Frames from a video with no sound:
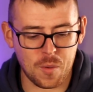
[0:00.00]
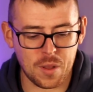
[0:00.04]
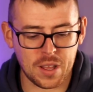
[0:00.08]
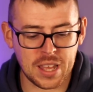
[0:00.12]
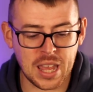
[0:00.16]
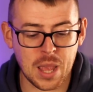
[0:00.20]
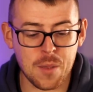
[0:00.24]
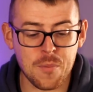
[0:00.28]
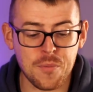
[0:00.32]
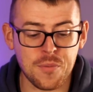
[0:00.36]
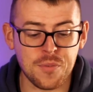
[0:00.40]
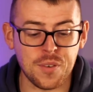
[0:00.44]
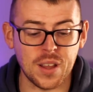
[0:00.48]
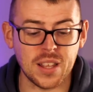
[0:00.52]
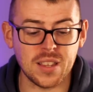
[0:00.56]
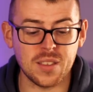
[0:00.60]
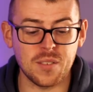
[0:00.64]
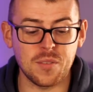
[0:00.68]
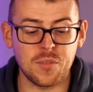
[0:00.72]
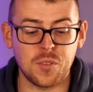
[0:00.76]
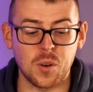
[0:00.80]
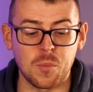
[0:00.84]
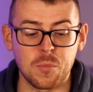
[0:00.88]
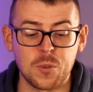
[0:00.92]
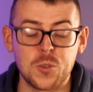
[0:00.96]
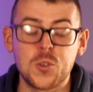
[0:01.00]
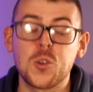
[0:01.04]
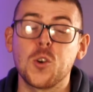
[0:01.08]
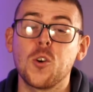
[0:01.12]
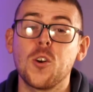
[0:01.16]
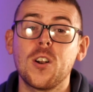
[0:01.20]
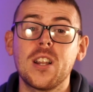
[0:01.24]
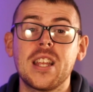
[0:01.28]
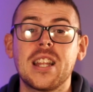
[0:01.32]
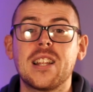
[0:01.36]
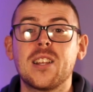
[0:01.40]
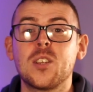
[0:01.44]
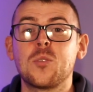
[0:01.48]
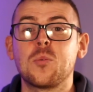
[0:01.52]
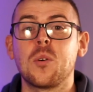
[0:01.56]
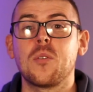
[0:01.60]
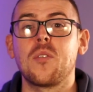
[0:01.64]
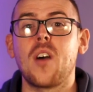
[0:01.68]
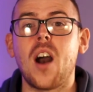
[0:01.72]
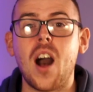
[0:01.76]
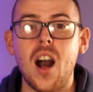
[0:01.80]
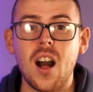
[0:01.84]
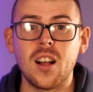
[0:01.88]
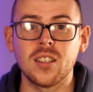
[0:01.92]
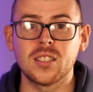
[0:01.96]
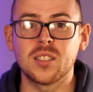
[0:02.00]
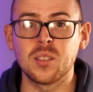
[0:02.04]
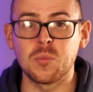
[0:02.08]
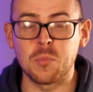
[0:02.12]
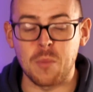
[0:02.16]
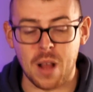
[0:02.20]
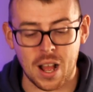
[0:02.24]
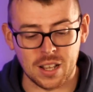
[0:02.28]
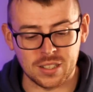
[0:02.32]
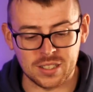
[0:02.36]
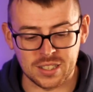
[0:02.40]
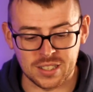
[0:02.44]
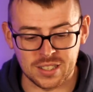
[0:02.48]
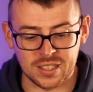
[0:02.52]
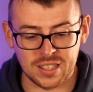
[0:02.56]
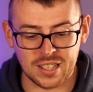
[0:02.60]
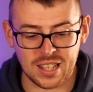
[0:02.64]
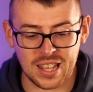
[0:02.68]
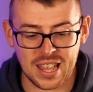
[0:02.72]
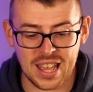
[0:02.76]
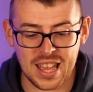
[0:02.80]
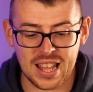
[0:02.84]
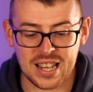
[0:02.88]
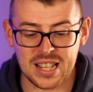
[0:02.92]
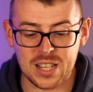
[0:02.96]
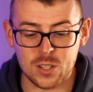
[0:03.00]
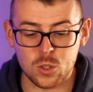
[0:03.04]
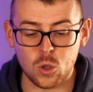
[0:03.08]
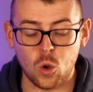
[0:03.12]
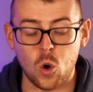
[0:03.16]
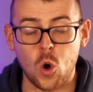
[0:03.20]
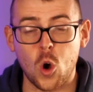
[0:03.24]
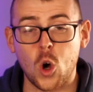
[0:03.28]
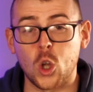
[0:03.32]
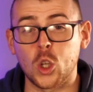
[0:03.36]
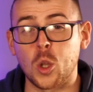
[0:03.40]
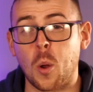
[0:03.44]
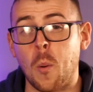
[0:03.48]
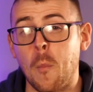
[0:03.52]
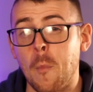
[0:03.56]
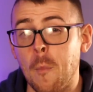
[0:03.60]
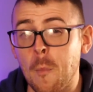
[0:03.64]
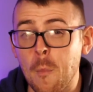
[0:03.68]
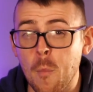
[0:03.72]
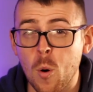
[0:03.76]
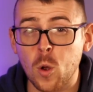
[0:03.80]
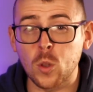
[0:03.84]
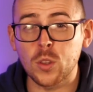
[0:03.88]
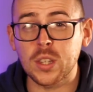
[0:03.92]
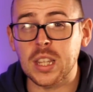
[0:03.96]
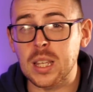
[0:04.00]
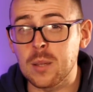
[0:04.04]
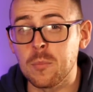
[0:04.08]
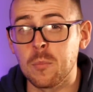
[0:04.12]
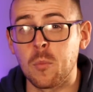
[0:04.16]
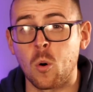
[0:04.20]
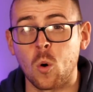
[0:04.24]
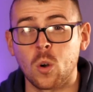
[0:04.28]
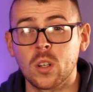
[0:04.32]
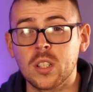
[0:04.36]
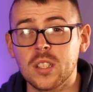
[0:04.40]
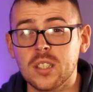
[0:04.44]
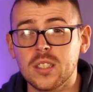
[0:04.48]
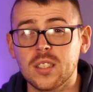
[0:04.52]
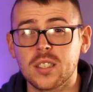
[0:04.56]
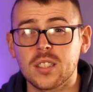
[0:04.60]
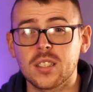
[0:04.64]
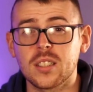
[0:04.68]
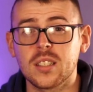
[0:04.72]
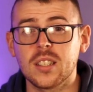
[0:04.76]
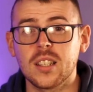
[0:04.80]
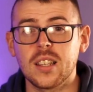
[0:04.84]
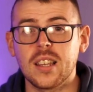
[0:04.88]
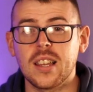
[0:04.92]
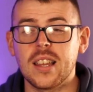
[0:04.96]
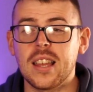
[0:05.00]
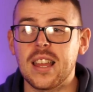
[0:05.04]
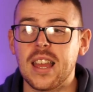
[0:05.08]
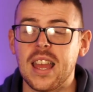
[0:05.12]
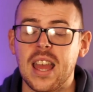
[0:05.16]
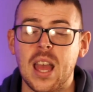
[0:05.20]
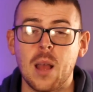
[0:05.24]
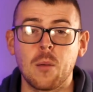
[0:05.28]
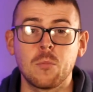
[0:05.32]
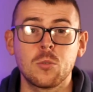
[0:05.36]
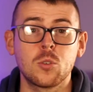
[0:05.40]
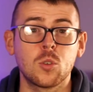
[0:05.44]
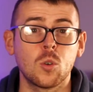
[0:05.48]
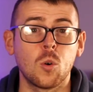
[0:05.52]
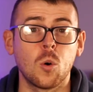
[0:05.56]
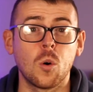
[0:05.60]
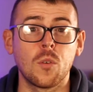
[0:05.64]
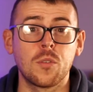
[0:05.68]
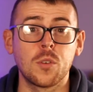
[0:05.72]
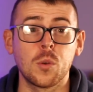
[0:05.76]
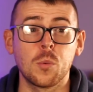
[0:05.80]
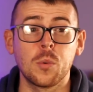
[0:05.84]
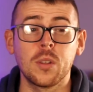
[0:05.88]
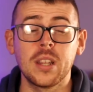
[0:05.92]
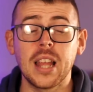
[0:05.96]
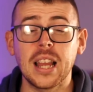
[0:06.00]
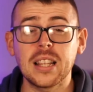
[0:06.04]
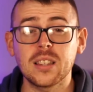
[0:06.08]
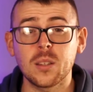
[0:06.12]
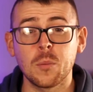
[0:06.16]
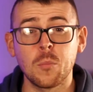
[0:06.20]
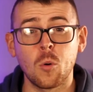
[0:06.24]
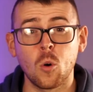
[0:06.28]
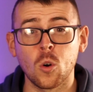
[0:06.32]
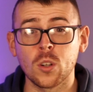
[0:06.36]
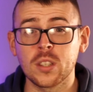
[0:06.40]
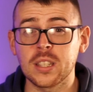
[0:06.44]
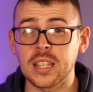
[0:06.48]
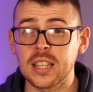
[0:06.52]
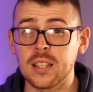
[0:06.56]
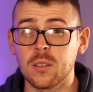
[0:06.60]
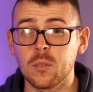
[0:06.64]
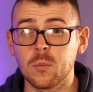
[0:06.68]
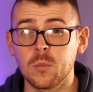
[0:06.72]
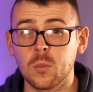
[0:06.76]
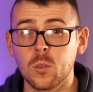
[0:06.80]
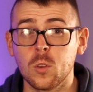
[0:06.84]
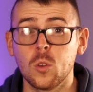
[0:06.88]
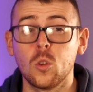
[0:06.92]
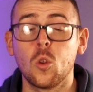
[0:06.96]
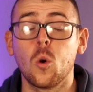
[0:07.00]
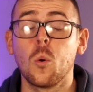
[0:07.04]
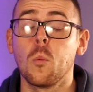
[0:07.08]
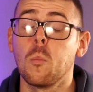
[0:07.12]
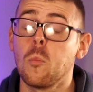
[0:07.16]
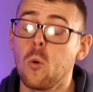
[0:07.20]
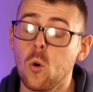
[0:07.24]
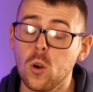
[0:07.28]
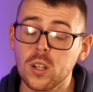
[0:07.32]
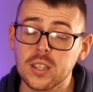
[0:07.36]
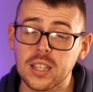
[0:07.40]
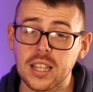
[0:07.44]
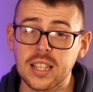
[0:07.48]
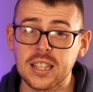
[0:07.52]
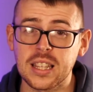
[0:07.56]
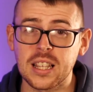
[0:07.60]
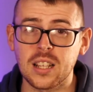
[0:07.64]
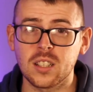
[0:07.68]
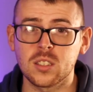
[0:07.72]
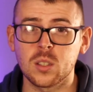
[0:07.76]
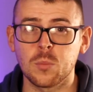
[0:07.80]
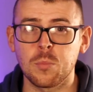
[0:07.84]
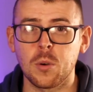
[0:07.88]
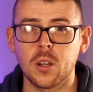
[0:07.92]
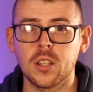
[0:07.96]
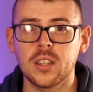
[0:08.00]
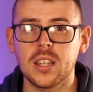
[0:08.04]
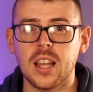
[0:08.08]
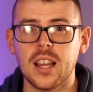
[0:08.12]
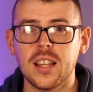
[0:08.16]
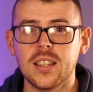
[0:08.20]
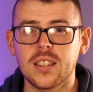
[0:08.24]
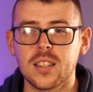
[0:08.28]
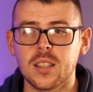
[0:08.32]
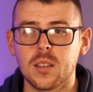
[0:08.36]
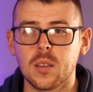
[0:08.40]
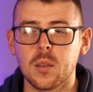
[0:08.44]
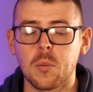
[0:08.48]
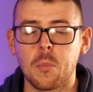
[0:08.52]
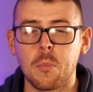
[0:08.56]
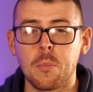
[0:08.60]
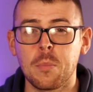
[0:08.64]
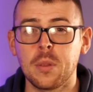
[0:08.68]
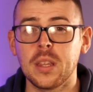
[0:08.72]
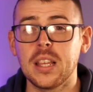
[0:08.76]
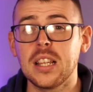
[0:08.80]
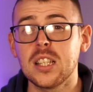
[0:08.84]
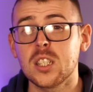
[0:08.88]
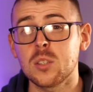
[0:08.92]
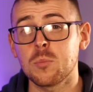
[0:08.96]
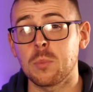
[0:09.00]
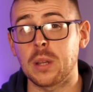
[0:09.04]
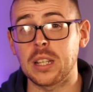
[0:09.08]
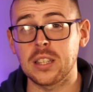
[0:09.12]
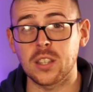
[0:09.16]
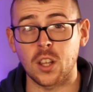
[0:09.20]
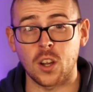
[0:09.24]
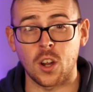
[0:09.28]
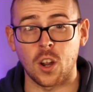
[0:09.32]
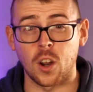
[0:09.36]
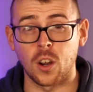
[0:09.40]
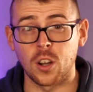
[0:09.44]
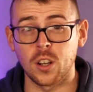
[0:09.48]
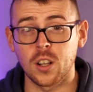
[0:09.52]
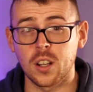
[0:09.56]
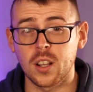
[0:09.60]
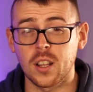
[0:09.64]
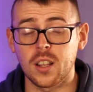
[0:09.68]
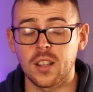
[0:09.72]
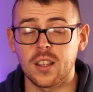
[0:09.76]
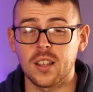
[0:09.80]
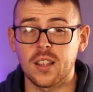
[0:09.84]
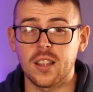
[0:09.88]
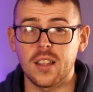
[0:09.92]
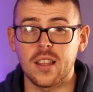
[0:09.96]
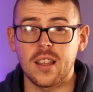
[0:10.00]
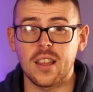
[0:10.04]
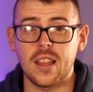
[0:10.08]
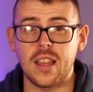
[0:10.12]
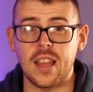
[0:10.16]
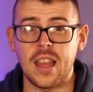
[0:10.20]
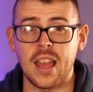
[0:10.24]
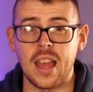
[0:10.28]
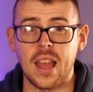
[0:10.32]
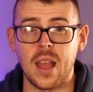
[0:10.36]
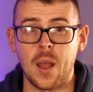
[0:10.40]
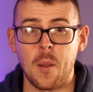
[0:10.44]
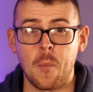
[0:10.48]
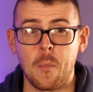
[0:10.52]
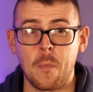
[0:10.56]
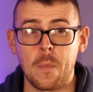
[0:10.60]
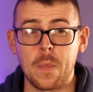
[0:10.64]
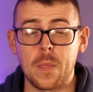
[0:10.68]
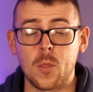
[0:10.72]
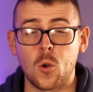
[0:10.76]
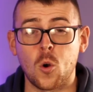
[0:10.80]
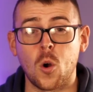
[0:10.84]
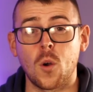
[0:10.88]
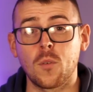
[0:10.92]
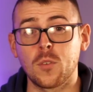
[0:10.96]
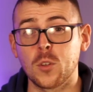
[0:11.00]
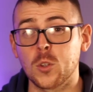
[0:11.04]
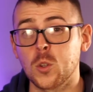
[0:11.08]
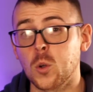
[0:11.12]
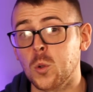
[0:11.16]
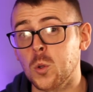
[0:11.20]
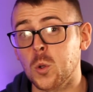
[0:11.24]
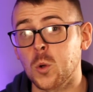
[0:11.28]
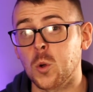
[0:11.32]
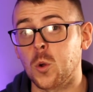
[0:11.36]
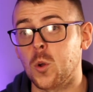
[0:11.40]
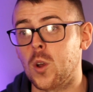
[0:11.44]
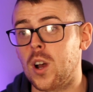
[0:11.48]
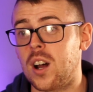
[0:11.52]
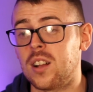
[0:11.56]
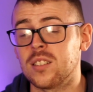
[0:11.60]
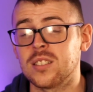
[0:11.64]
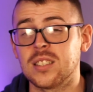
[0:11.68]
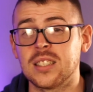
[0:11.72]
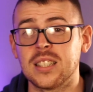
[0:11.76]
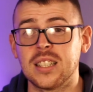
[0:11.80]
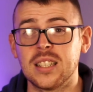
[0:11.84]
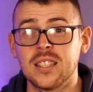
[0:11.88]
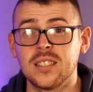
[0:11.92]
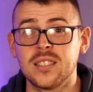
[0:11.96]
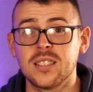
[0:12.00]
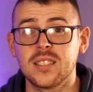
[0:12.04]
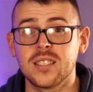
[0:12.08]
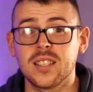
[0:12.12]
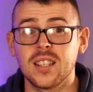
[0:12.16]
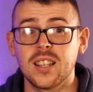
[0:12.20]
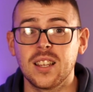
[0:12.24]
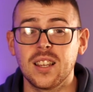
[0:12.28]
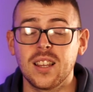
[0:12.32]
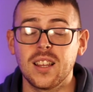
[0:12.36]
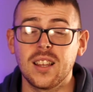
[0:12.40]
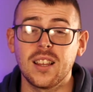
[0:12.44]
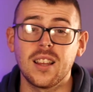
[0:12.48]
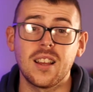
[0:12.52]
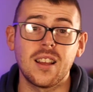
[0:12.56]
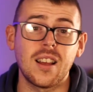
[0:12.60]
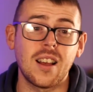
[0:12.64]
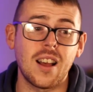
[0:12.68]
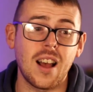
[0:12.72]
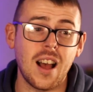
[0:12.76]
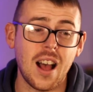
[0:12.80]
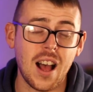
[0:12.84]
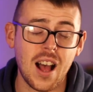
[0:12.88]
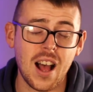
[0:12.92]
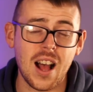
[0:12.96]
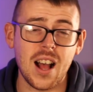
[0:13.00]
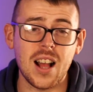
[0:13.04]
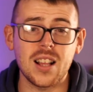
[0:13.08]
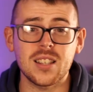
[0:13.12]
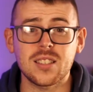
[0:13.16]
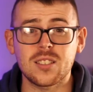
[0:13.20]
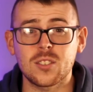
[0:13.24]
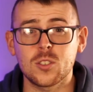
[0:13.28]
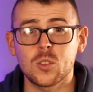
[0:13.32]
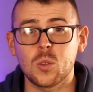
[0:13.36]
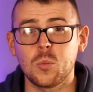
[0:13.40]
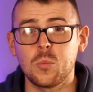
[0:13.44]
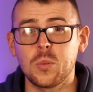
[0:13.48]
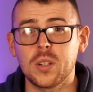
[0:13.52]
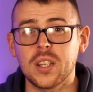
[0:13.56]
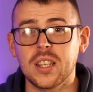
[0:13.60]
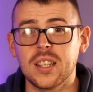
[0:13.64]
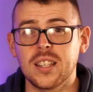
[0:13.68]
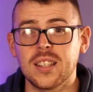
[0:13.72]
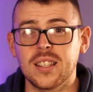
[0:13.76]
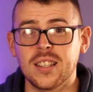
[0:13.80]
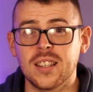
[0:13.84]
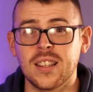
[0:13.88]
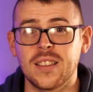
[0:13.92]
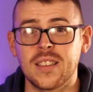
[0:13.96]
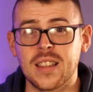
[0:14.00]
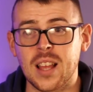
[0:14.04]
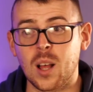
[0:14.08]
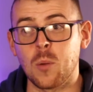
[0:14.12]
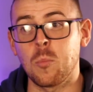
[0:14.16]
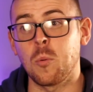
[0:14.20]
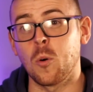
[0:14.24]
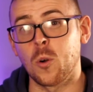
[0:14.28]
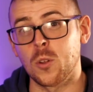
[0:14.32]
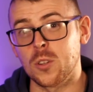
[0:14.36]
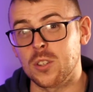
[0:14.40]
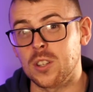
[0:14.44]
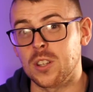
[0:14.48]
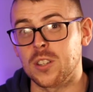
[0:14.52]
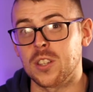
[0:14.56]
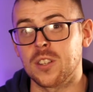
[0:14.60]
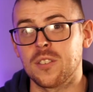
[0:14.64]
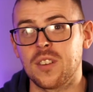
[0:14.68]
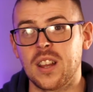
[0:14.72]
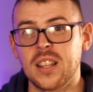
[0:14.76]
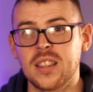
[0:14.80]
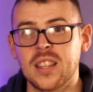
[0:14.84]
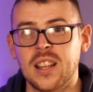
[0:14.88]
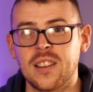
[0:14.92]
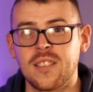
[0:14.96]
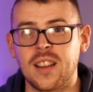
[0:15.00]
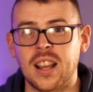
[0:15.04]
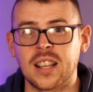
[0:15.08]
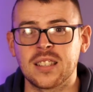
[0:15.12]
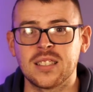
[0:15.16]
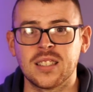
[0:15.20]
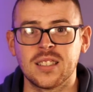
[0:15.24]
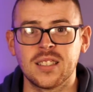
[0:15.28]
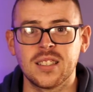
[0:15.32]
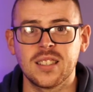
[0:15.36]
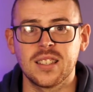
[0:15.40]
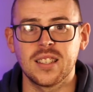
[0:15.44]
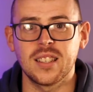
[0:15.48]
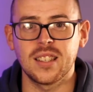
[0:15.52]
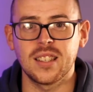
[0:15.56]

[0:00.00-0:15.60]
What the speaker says: Keep fit for mature ladies with Alison Masson. It is on Monday mornings. So if you would like to know more details about that, please speak to her. Or if you don't know who Alison is, ask somebody and they'll point you in the right direction.